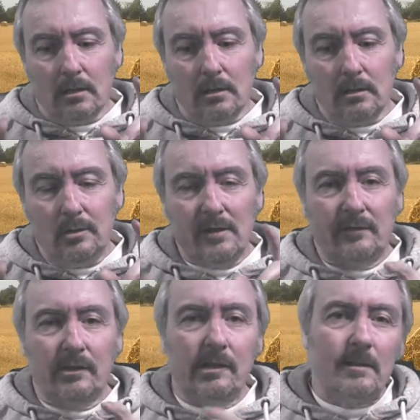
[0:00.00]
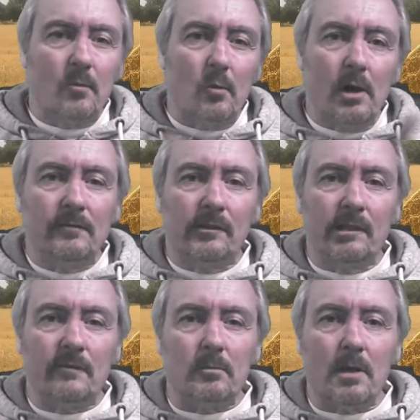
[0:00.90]
You have to send them away for
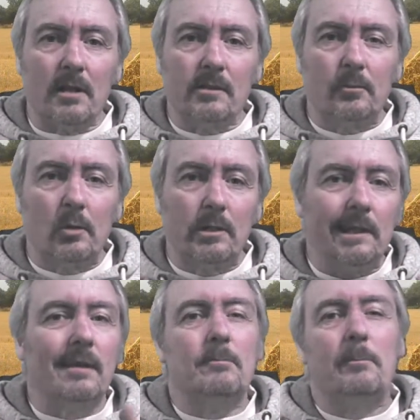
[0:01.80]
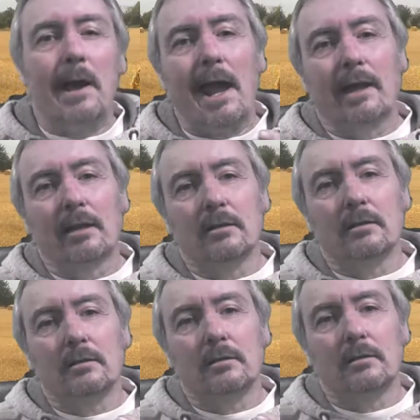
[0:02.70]
several months, but when you get them back,
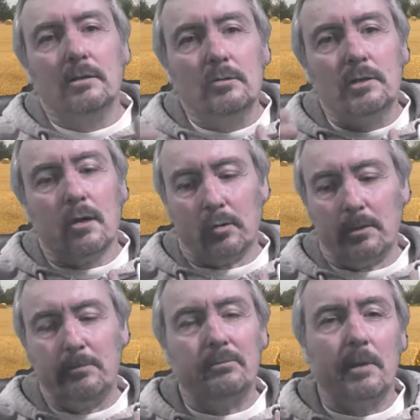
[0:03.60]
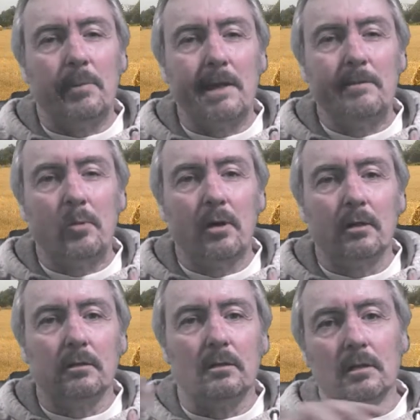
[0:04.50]
you get all the paperwork,
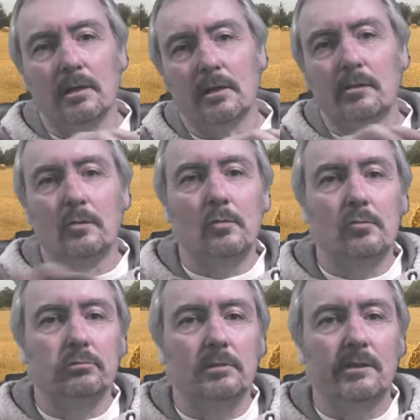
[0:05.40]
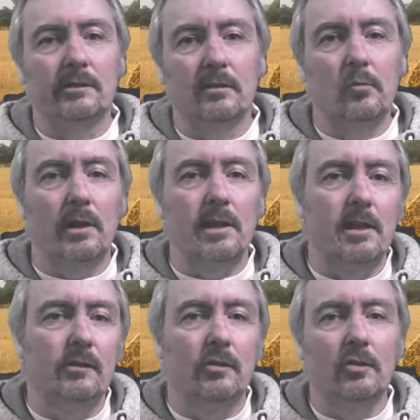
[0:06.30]
and it's all listed what it
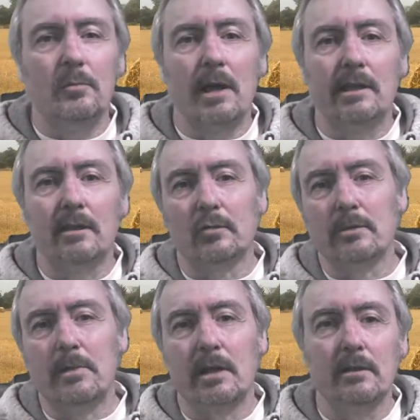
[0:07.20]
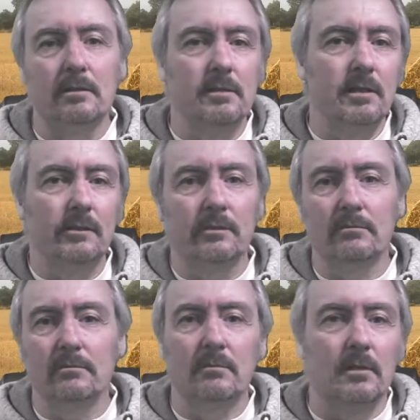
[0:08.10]
is, who made it, what the money is,
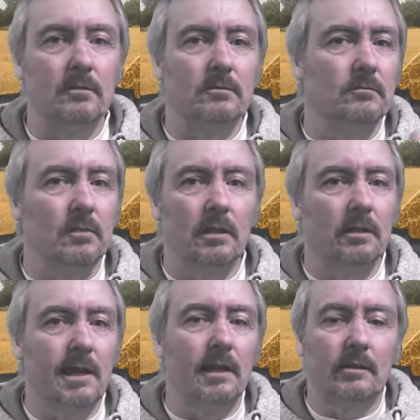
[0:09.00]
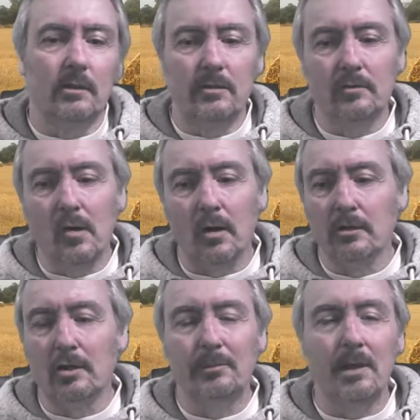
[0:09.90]
and exactly. So you've got a
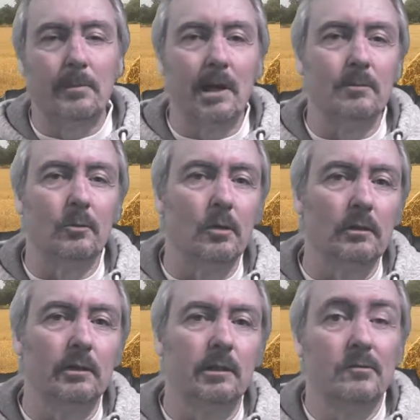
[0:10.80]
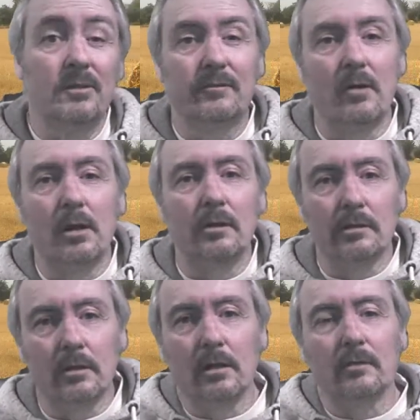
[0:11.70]
nice bit of paperwork to go with your find. So
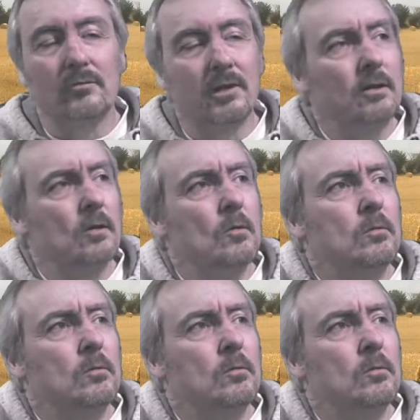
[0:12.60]
that's really cool.